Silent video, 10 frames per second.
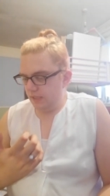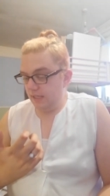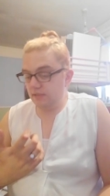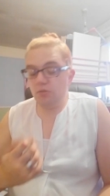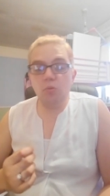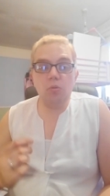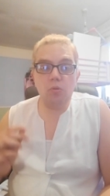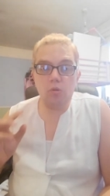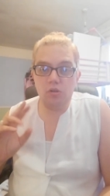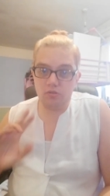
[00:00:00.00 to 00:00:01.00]
it's all
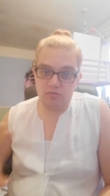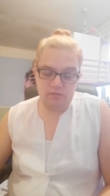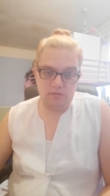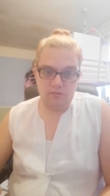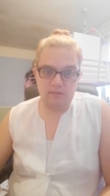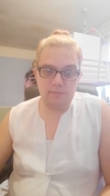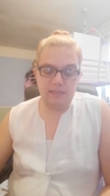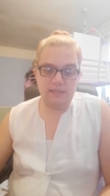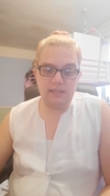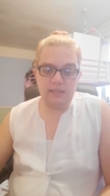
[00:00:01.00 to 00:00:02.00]
good news
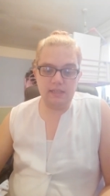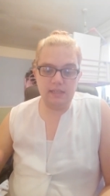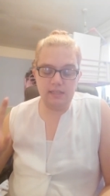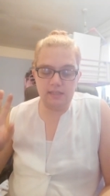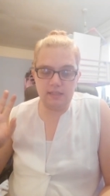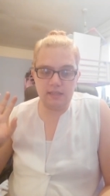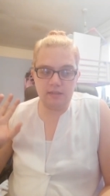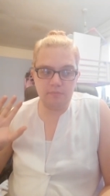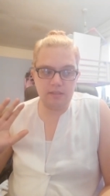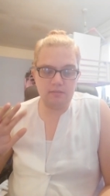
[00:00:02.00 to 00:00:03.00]
basically
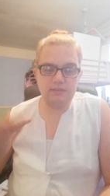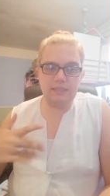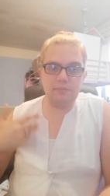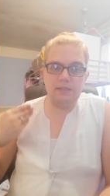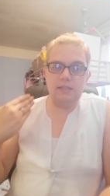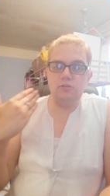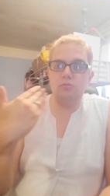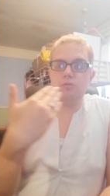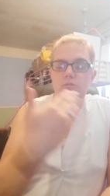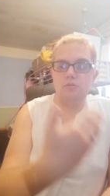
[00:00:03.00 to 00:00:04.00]
i'm now stepping
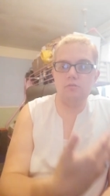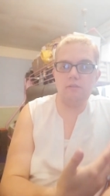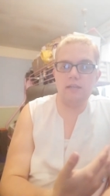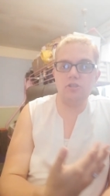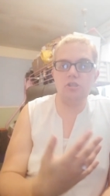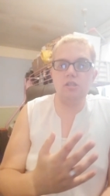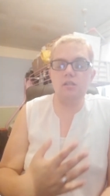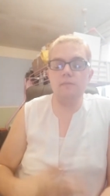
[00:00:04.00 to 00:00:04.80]
into a new direction